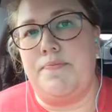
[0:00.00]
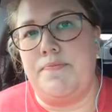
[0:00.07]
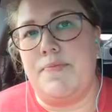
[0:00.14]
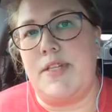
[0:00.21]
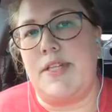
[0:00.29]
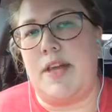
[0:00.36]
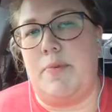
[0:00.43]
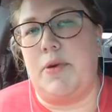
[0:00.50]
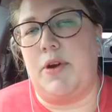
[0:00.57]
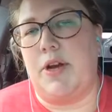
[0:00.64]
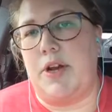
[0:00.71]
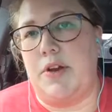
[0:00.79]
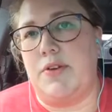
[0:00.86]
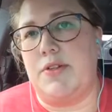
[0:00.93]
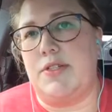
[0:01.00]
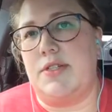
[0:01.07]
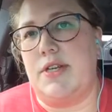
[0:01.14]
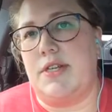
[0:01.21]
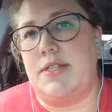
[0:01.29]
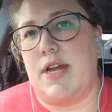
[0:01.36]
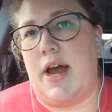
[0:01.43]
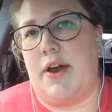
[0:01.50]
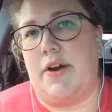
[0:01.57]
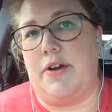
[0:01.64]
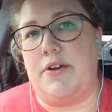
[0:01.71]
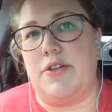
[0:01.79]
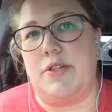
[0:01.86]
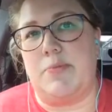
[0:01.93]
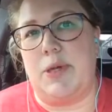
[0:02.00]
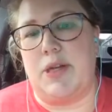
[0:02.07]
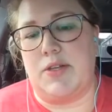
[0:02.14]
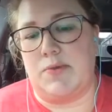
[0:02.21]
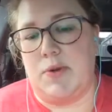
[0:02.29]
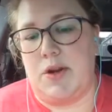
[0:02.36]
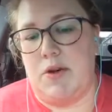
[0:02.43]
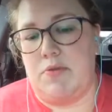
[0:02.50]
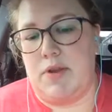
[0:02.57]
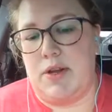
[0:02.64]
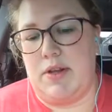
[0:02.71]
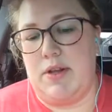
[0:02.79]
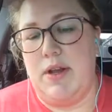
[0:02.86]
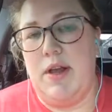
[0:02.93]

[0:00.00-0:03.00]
summer, is higher, just because we don't want to